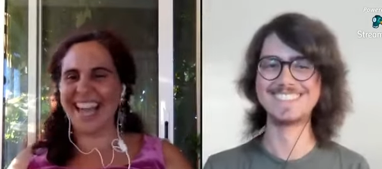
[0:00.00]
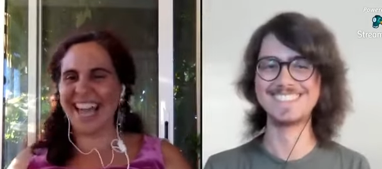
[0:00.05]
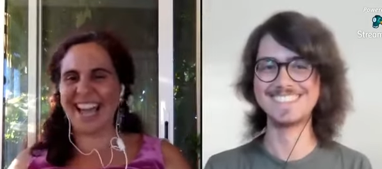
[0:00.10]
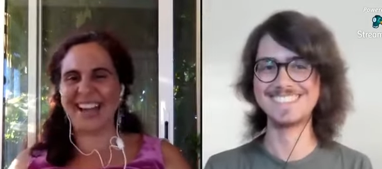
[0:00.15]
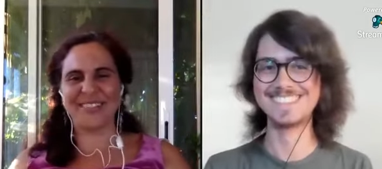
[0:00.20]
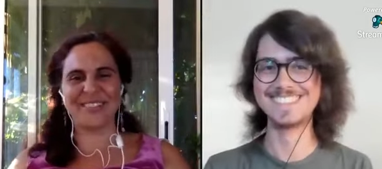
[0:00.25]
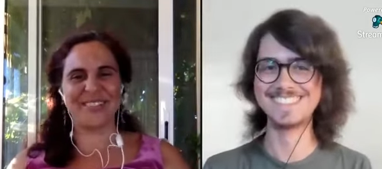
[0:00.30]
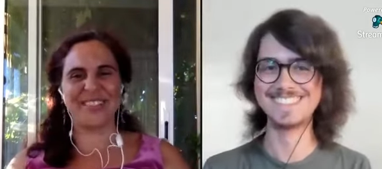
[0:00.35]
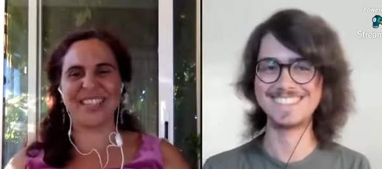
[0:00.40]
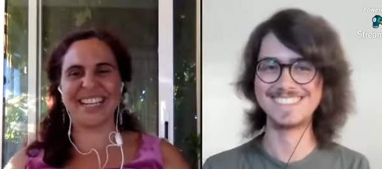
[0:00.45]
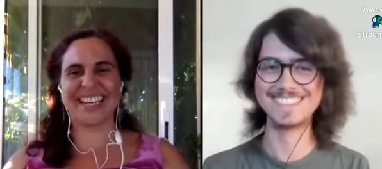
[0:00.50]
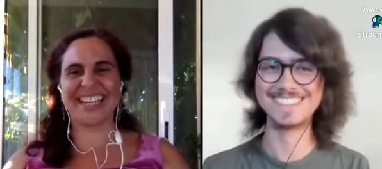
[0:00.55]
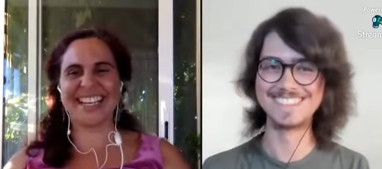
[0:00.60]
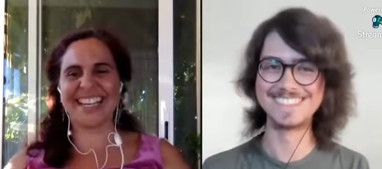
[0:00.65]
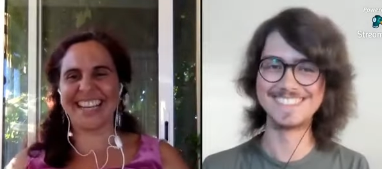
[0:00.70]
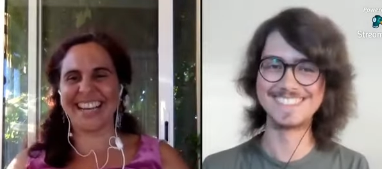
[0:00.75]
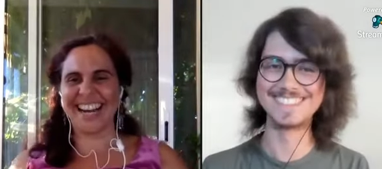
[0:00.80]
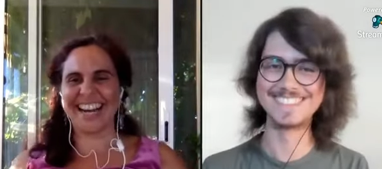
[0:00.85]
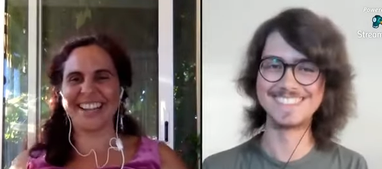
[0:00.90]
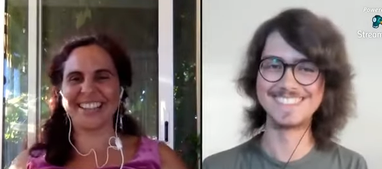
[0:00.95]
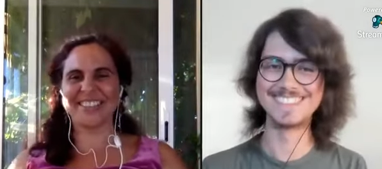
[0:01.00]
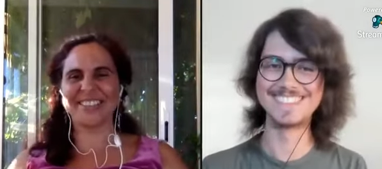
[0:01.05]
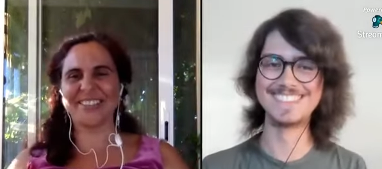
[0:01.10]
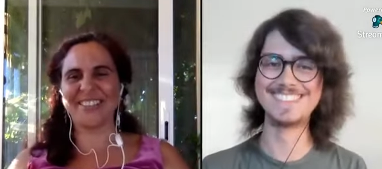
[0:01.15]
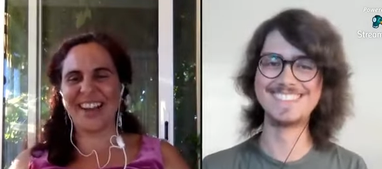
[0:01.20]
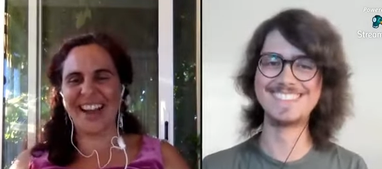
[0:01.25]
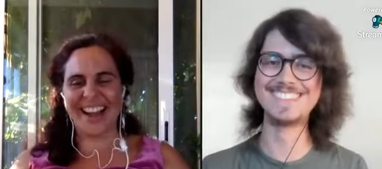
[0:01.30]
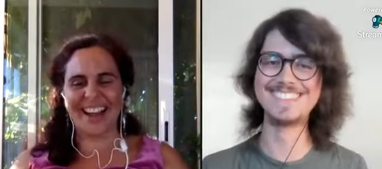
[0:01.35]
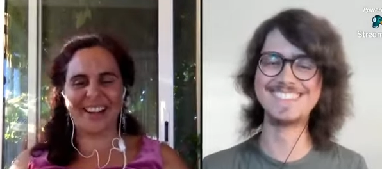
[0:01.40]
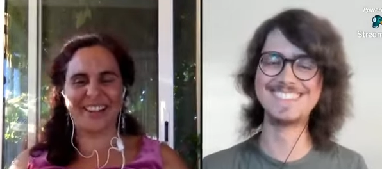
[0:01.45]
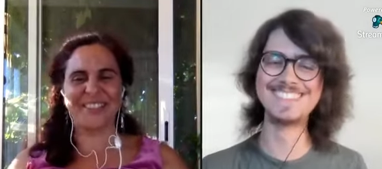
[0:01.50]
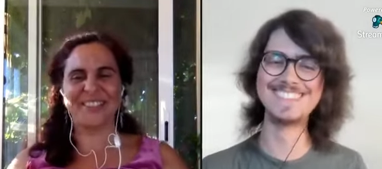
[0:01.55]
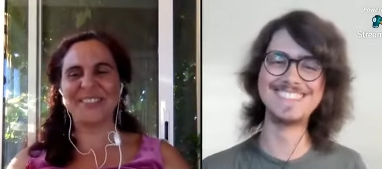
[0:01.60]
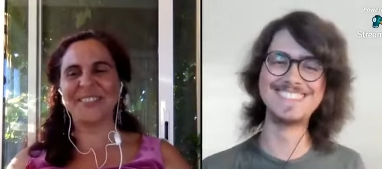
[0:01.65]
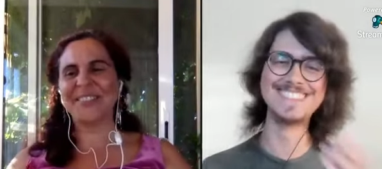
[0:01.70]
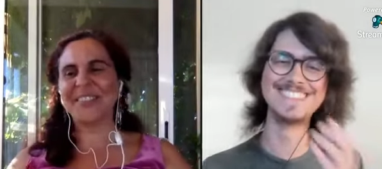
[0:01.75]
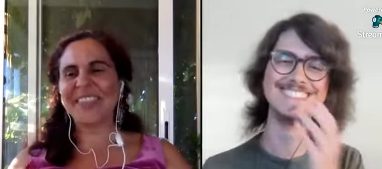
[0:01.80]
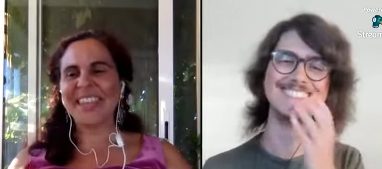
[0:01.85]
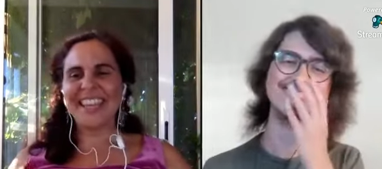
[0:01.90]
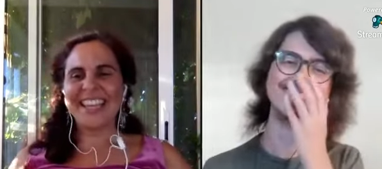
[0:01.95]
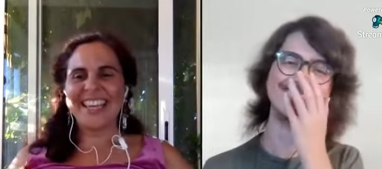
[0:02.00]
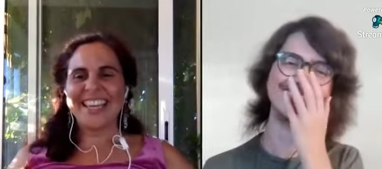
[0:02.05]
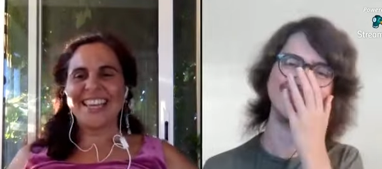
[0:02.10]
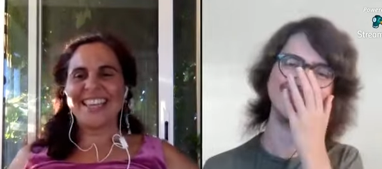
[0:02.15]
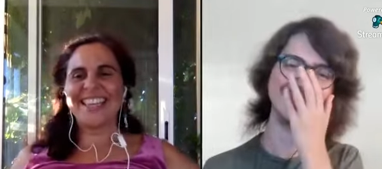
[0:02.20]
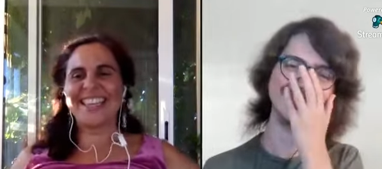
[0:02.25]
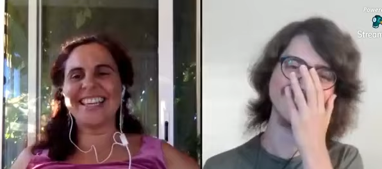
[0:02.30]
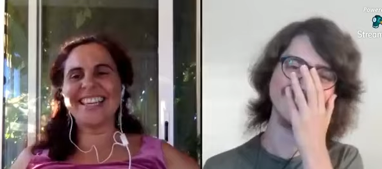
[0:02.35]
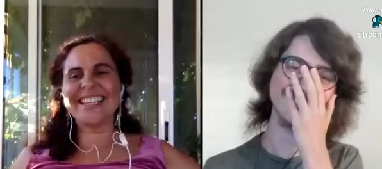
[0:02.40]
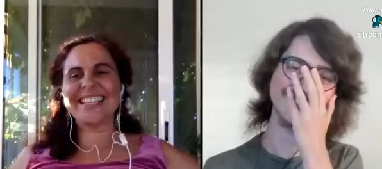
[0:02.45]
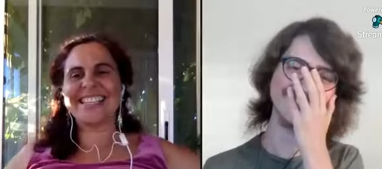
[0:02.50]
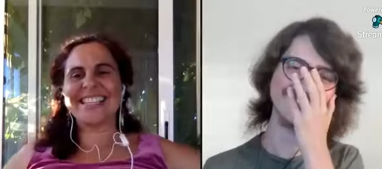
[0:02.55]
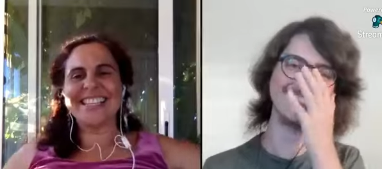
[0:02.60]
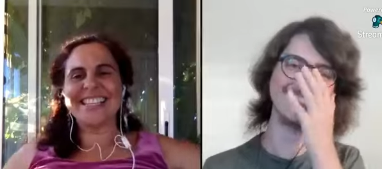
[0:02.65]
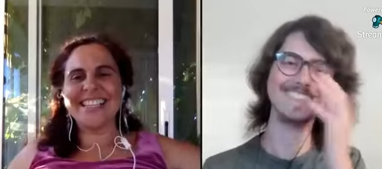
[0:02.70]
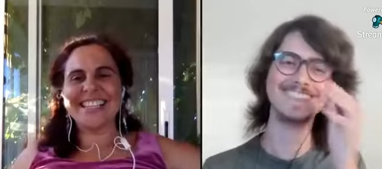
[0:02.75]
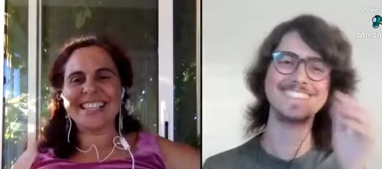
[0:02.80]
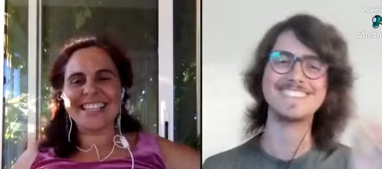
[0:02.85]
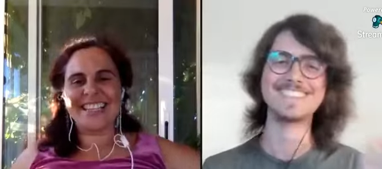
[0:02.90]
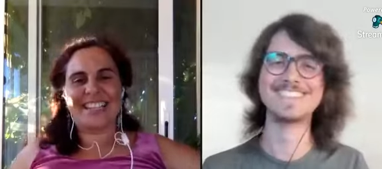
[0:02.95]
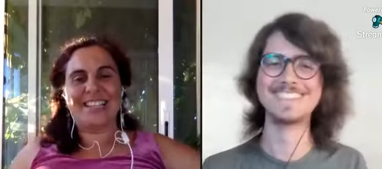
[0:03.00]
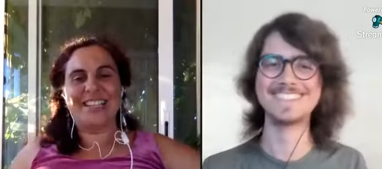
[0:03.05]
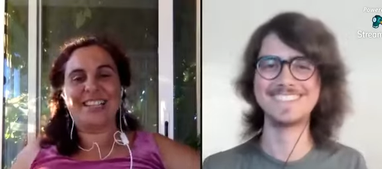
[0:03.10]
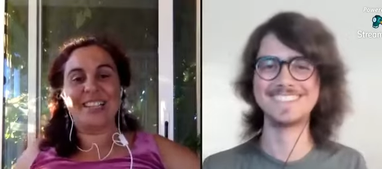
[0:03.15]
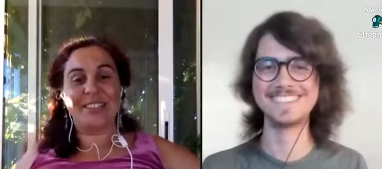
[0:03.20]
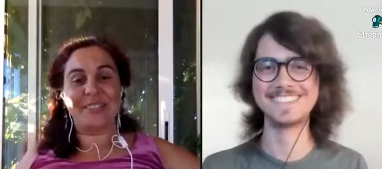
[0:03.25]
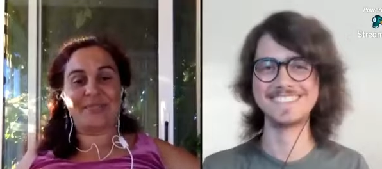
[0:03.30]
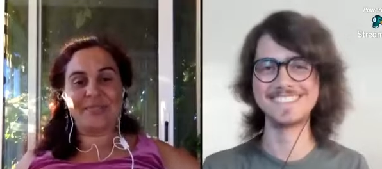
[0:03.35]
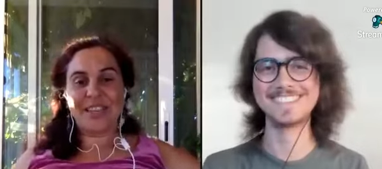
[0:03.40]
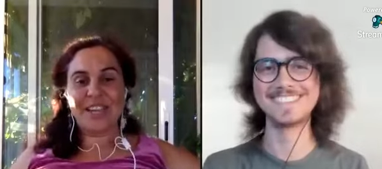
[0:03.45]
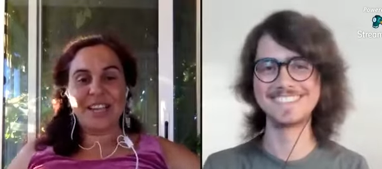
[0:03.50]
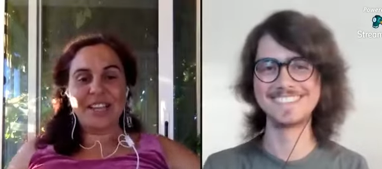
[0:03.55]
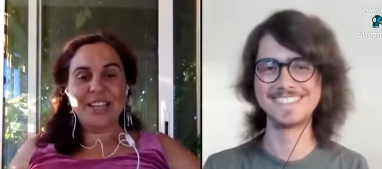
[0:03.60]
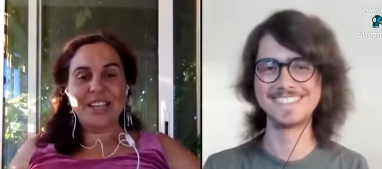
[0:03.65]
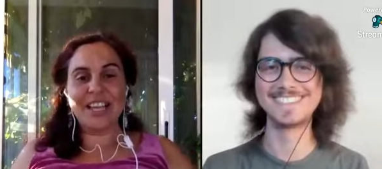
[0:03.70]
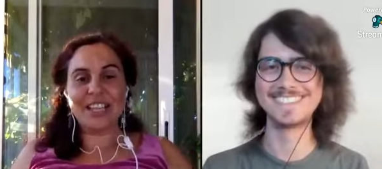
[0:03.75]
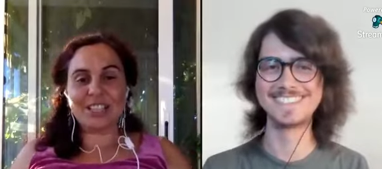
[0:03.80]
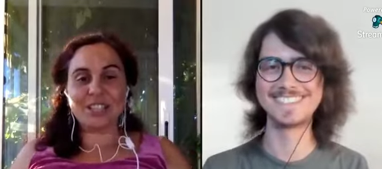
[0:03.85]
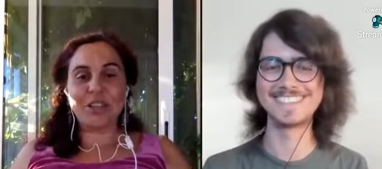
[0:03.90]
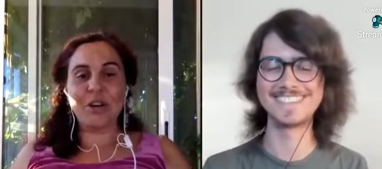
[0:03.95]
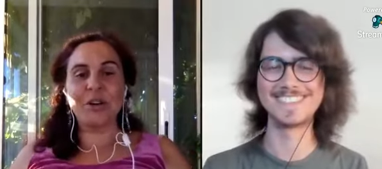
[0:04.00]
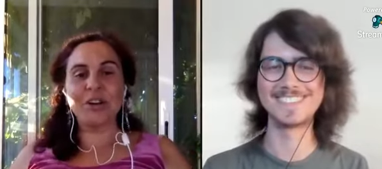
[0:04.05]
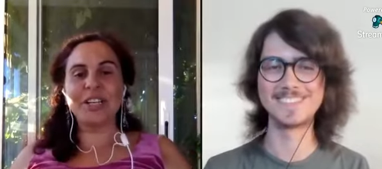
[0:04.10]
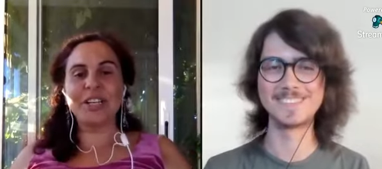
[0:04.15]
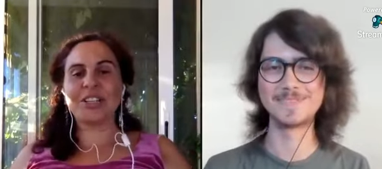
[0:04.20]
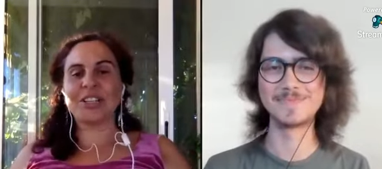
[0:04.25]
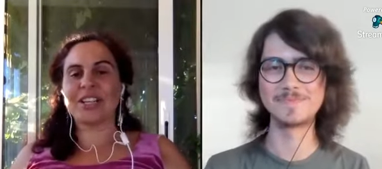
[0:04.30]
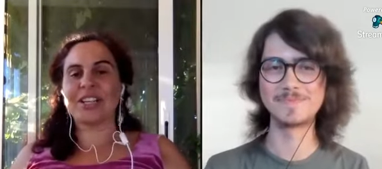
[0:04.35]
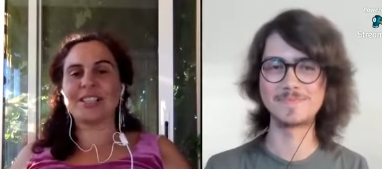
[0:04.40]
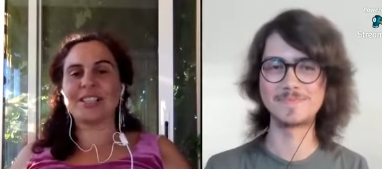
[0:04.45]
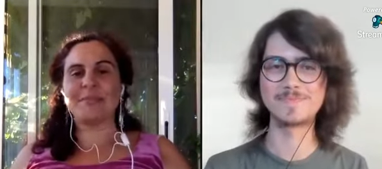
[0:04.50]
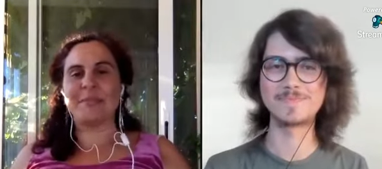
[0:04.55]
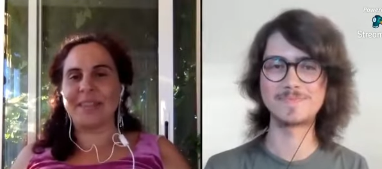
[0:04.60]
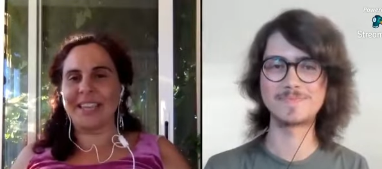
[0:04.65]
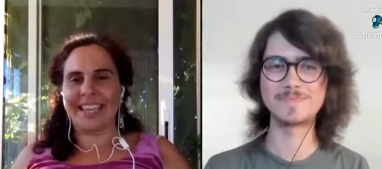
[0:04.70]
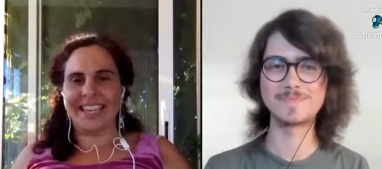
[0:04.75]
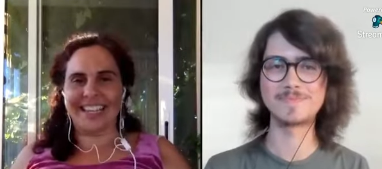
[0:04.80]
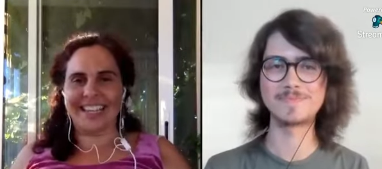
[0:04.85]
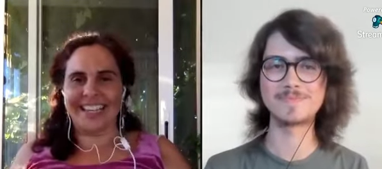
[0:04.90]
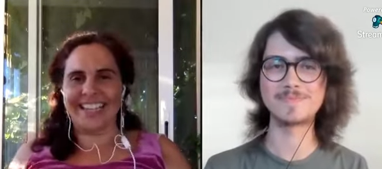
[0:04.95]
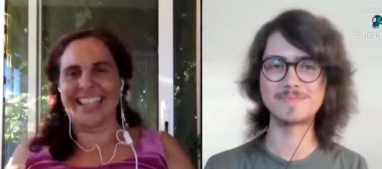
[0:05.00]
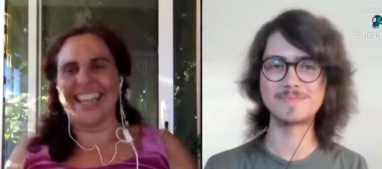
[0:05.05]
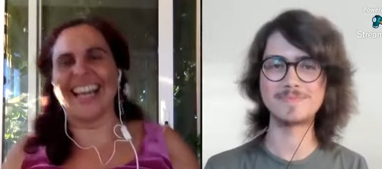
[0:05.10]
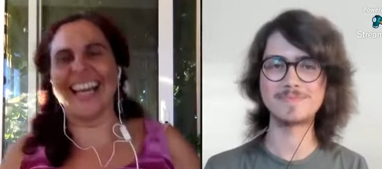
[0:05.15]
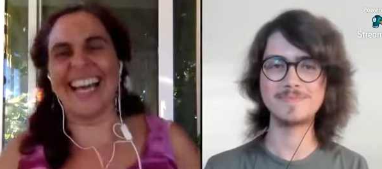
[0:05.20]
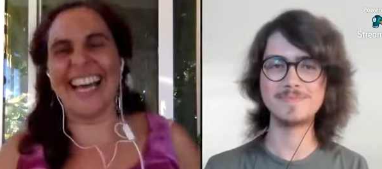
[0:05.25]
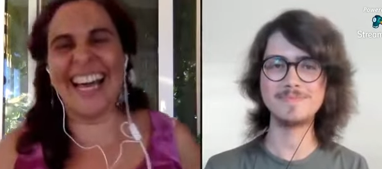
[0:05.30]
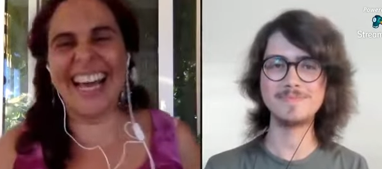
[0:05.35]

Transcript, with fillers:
Speaker 1: happy, Ricardo. Wow. This is, it's only just beginning.